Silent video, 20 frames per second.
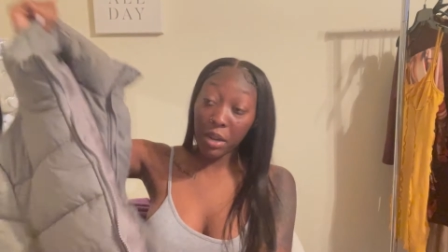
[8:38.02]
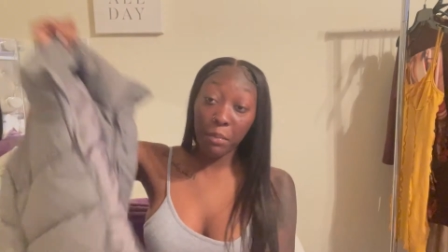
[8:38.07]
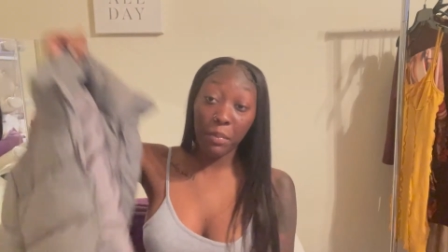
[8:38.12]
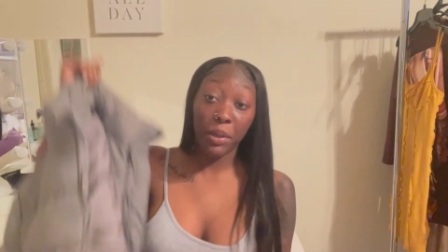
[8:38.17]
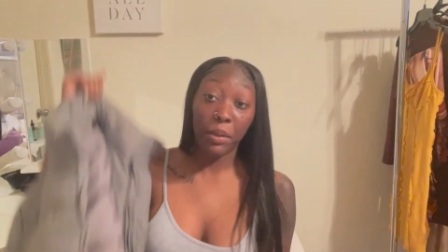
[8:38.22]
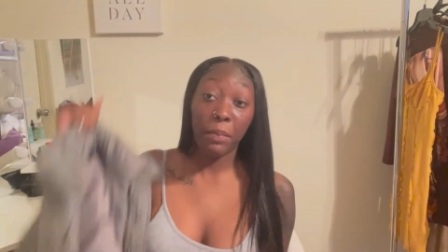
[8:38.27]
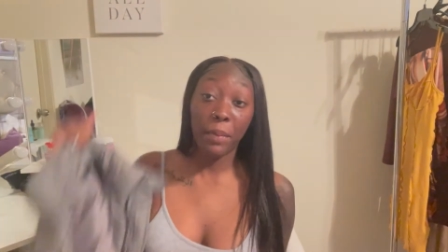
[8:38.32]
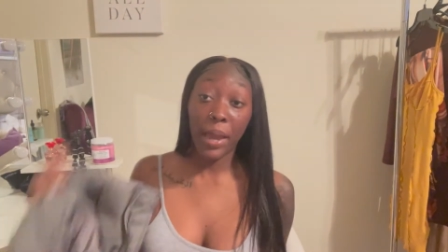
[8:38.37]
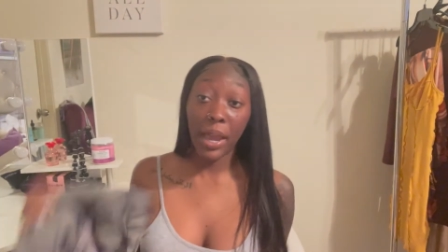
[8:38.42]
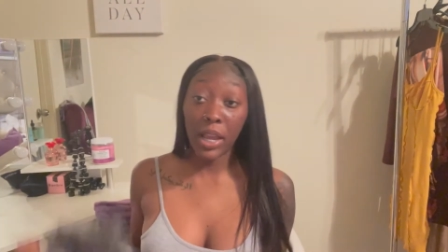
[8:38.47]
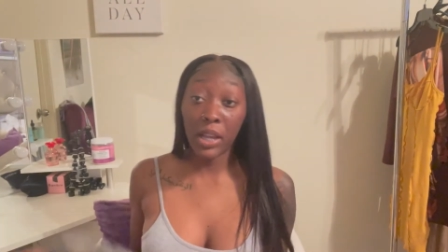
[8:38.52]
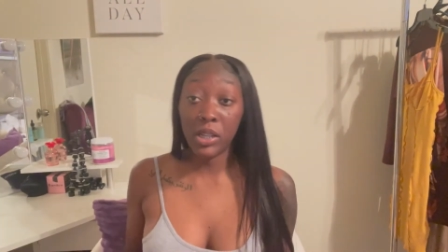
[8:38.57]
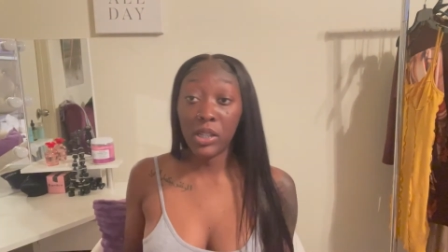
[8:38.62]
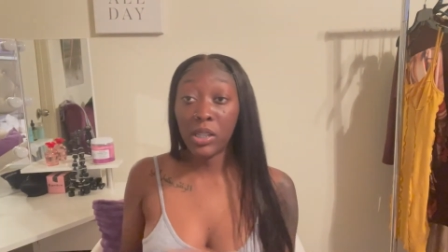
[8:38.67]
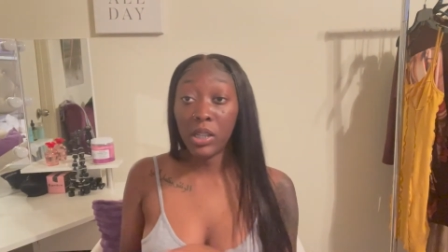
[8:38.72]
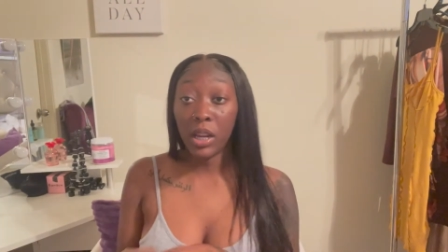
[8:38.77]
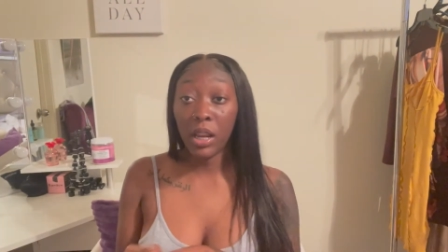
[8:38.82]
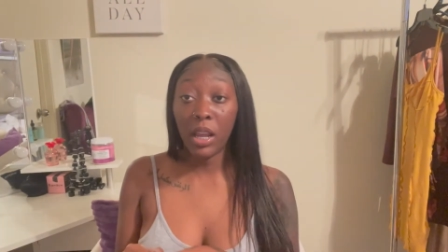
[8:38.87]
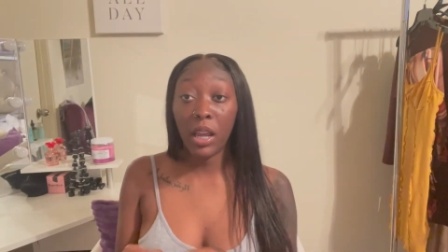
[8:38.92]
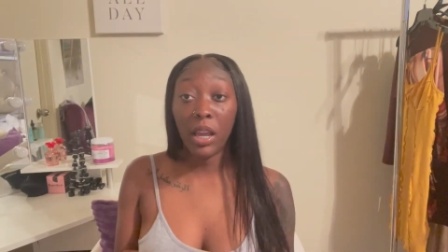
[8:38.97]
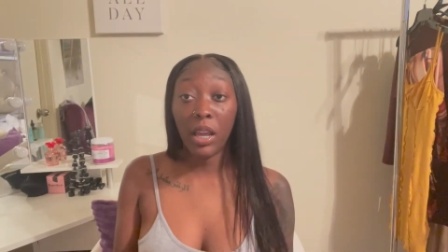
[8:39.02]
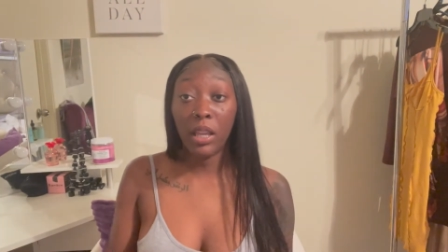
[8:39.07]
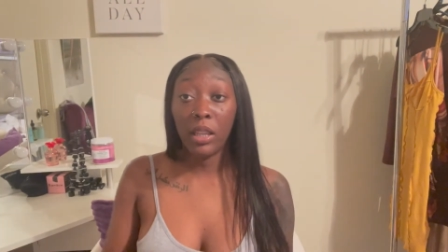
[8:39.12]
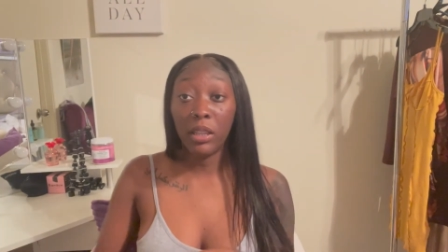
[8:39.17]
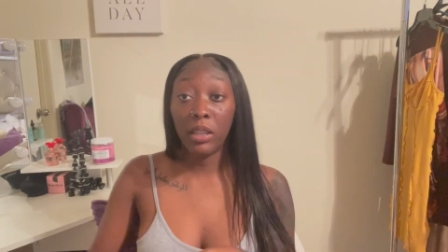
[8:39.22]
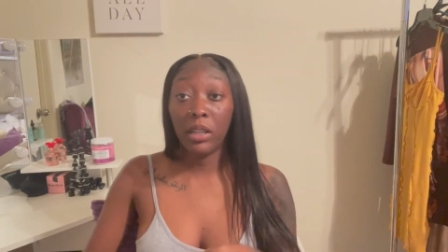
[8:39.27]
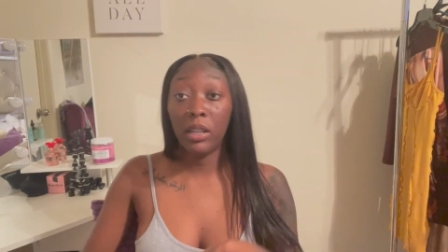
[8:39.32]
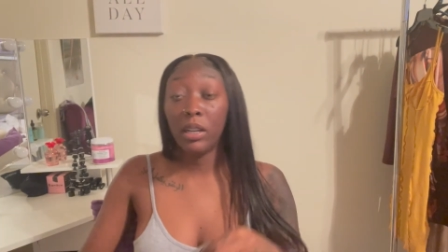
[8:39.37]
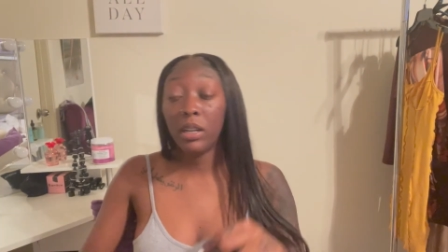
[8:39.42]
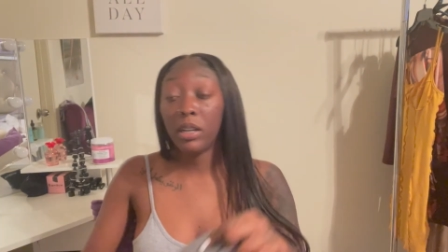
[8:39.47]
be patient
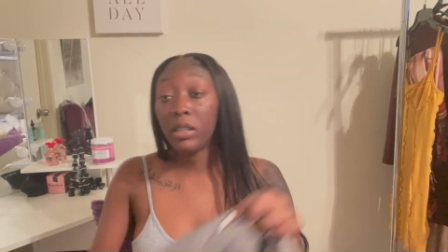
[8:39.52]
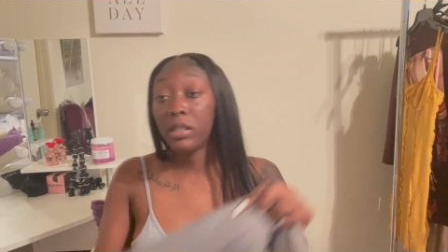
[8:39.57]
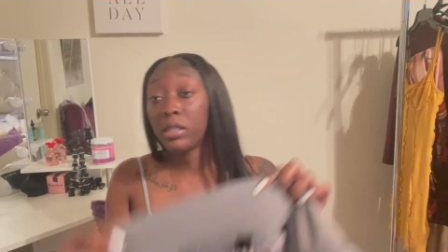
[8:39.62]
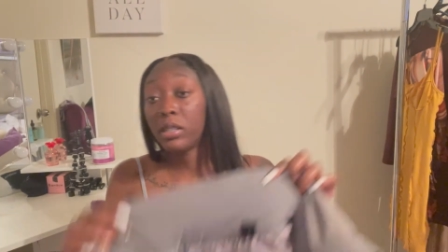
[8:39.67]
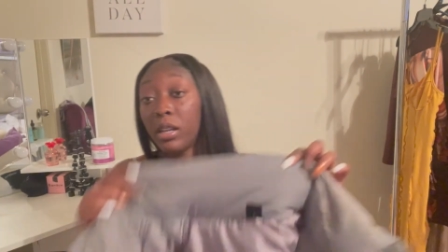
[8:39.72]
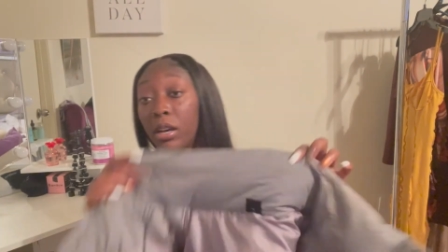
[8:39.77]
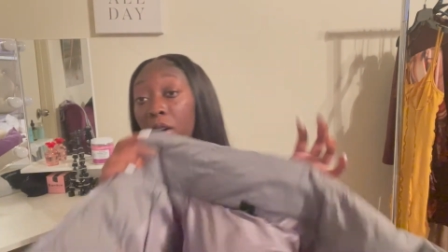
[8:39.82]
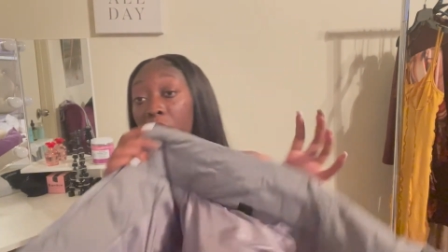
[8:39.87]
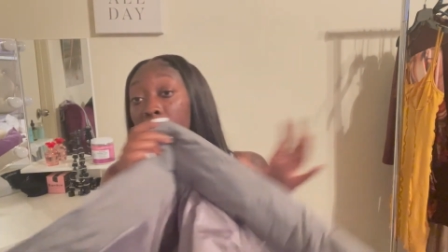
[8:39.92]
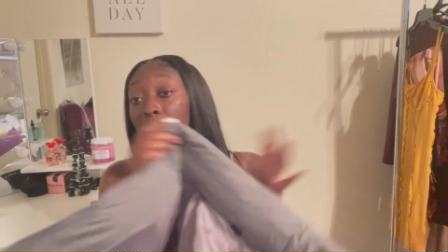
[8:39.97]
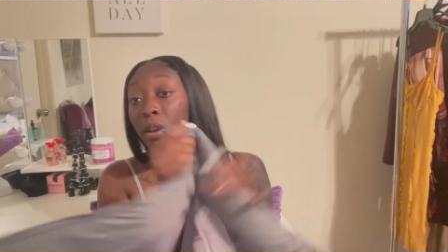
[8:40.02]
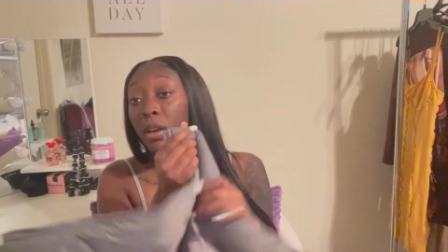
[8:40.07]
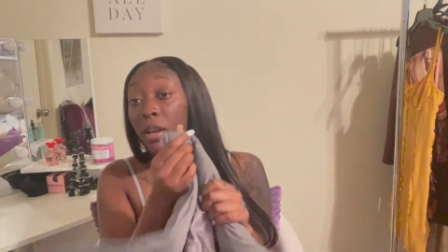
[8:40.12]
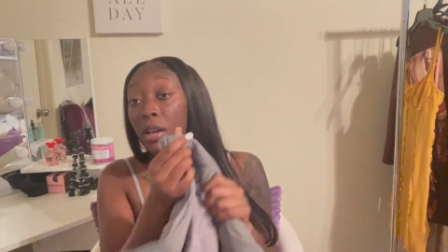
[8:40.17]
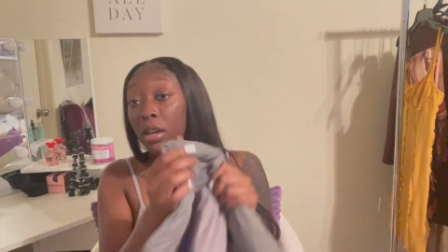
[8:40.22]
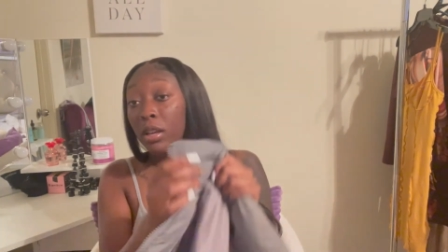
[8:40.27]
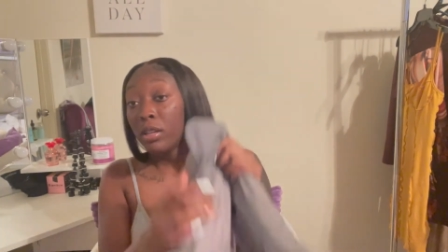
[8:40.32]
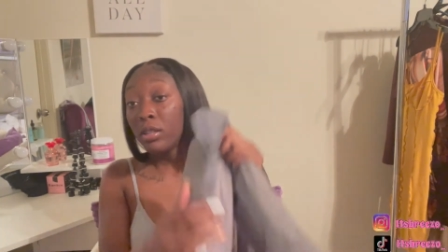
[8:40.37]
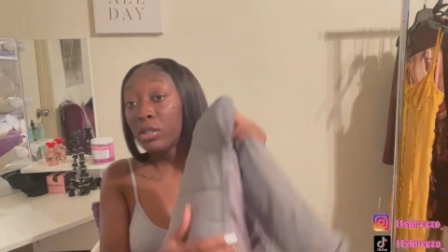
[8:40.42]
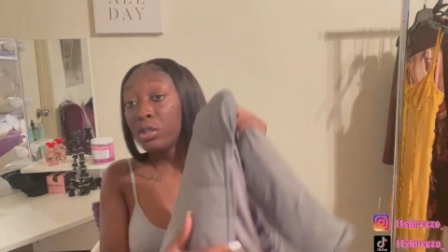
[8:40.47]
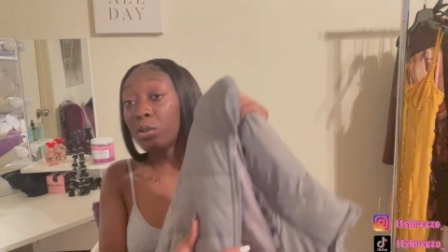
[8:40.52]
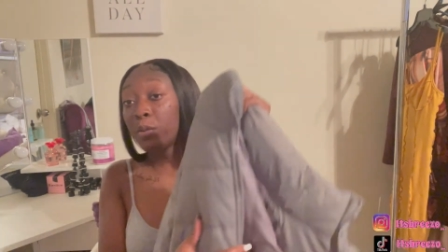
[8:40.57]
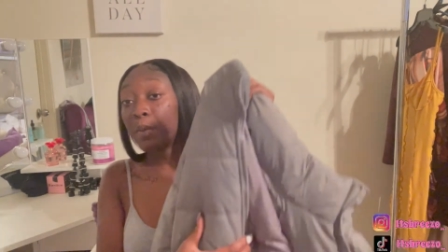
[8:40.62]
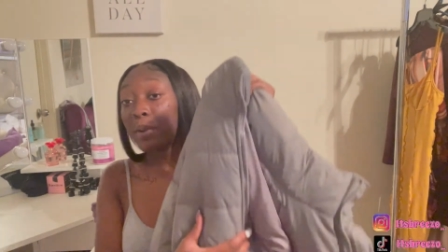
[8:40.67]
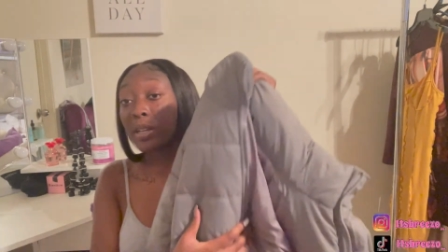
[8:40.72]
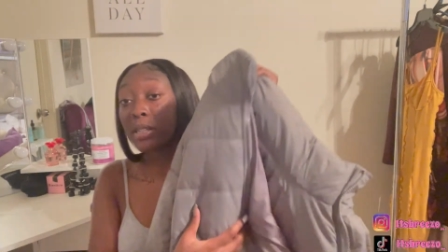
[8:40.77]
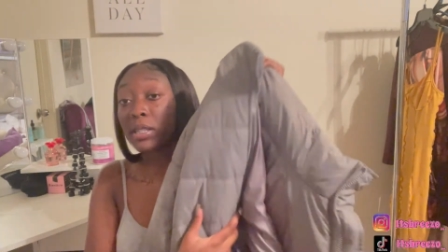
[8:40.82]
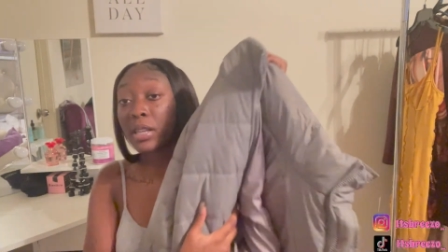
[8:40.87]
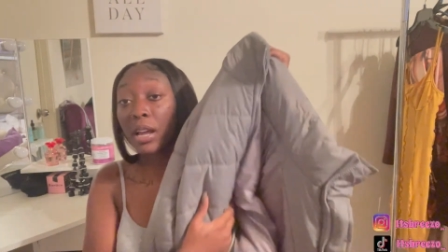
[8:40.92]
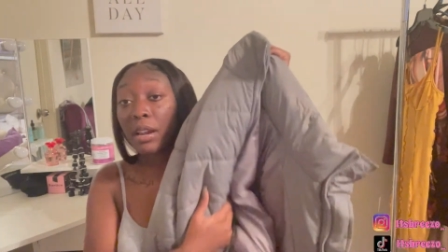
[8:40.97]
and look. So
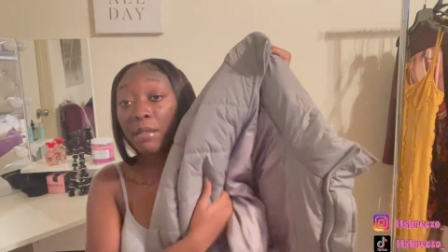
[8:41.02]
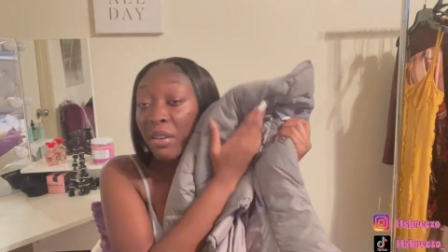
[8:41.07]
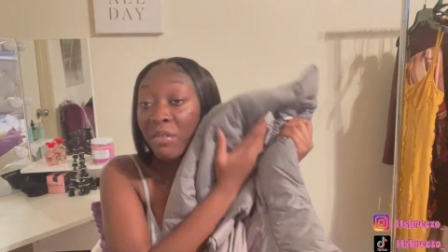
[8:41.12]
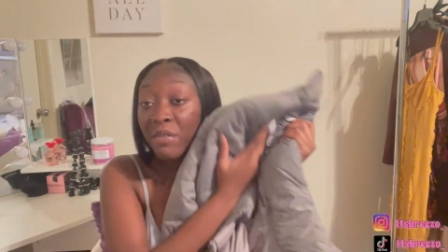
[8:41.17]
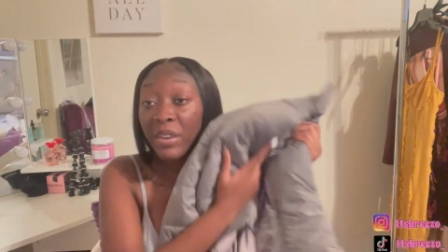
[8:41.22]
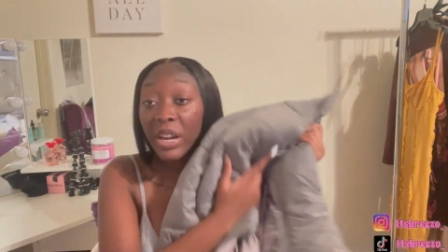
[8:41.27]
super excited.